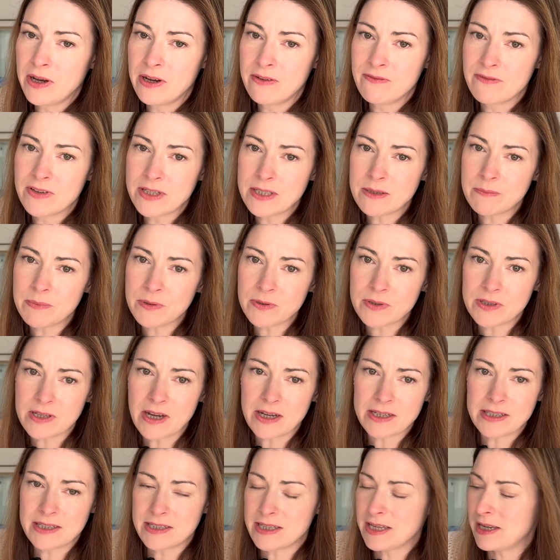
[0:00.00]
an invisible
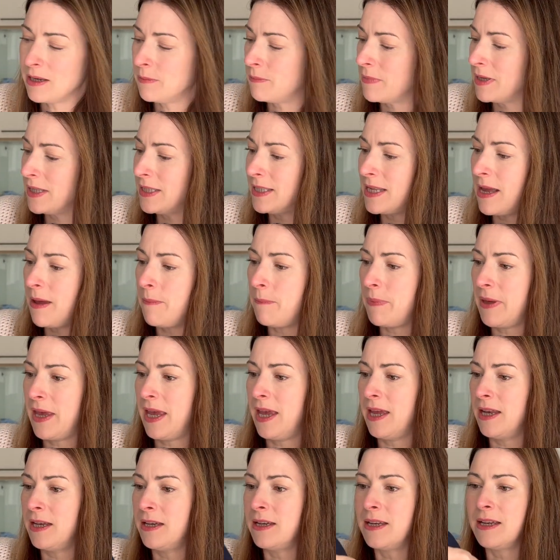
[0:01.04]
side seam zip
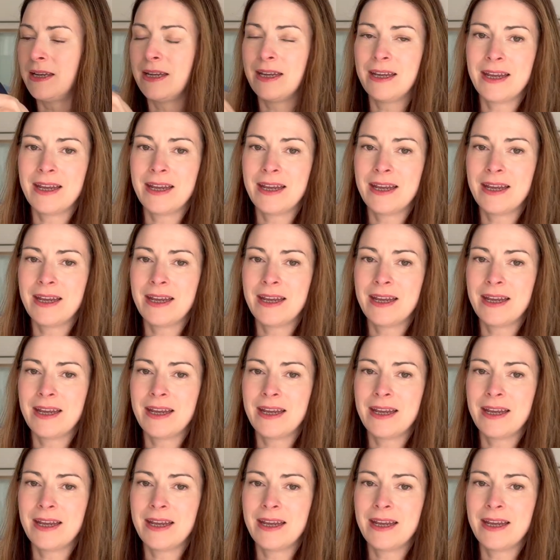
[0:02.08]
in,